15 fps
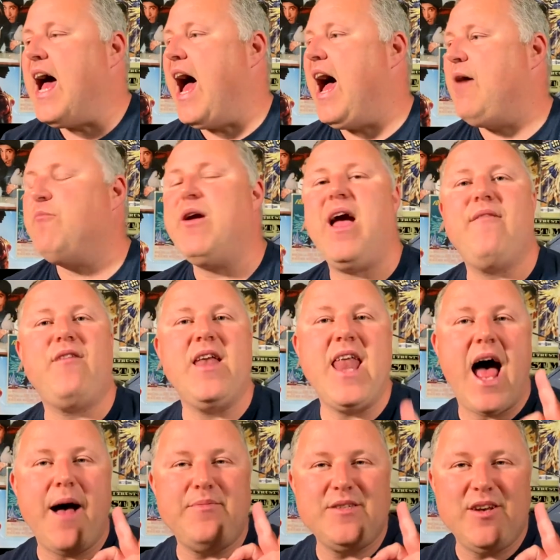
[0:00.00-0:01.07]
and we have an
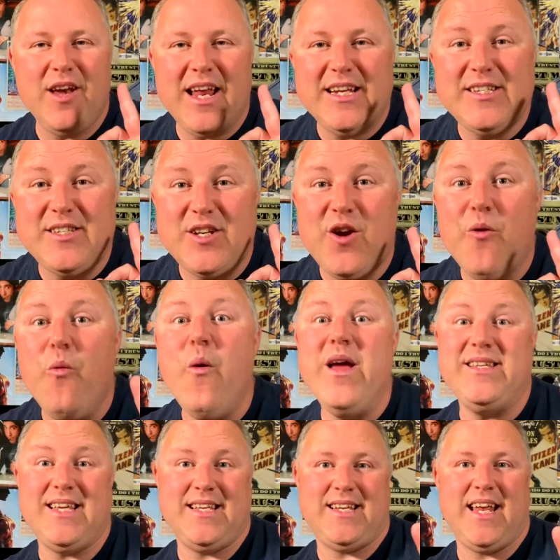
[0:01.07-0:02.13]
absolutely
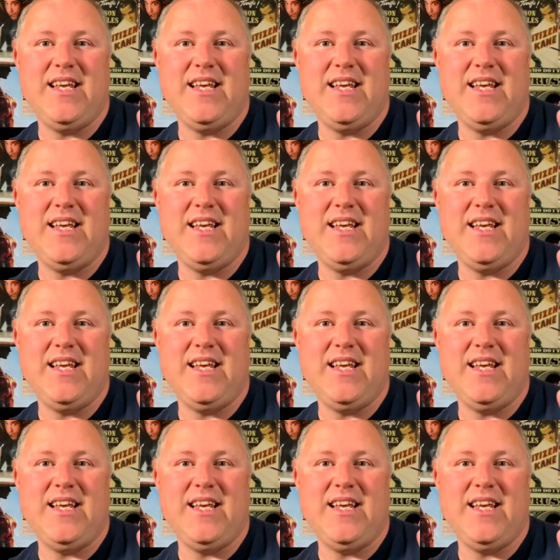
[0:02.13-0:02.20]
exquisite